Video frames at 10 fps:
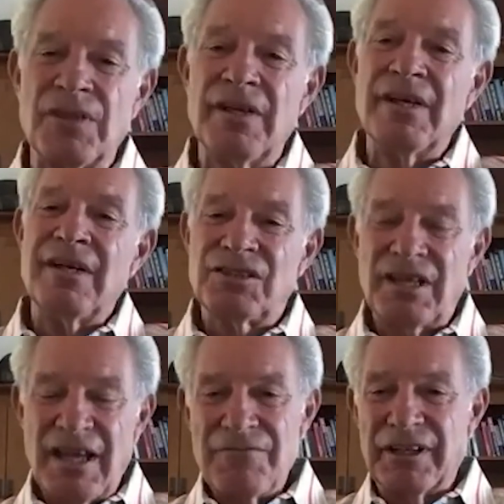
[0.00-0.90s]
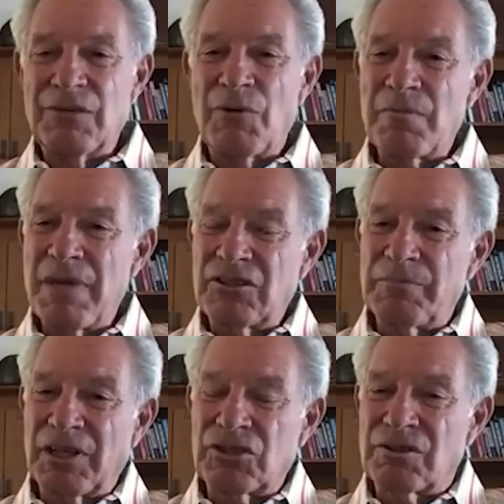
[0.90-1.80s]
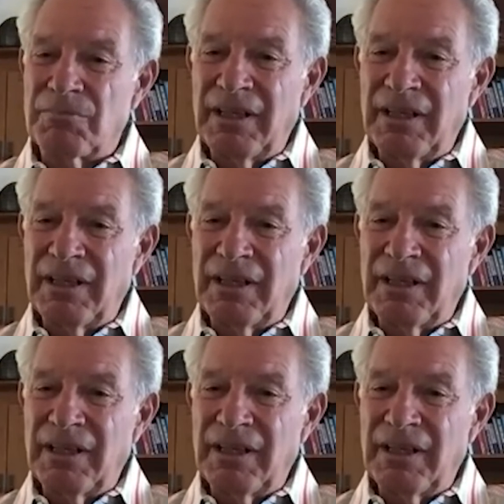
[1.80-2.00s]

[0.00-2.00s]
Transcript: said, hey, Rick, you want to make some extra money?